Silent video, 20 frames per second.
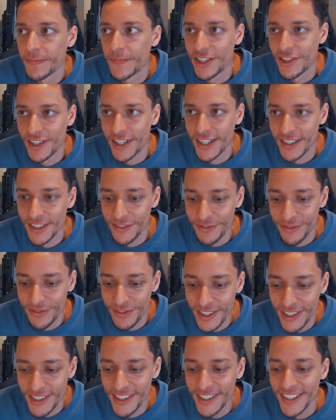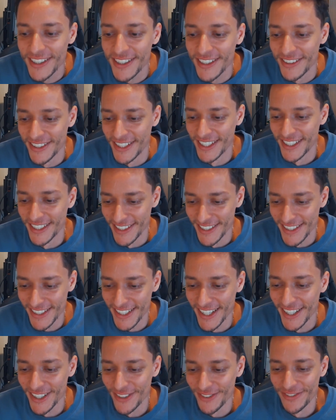trying to feel it in
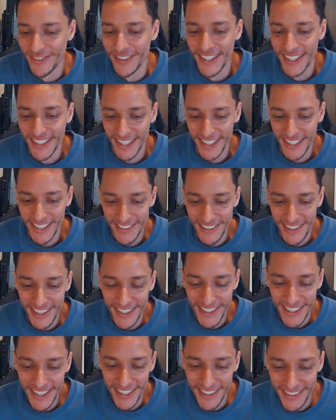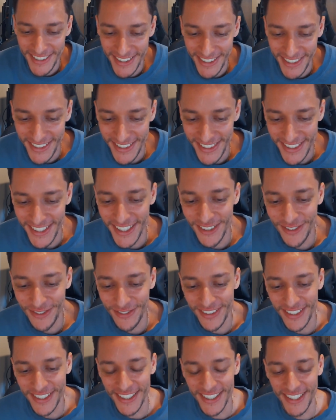yourself and like draw it out in
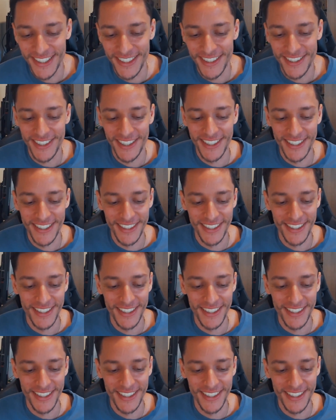yourself and then try to,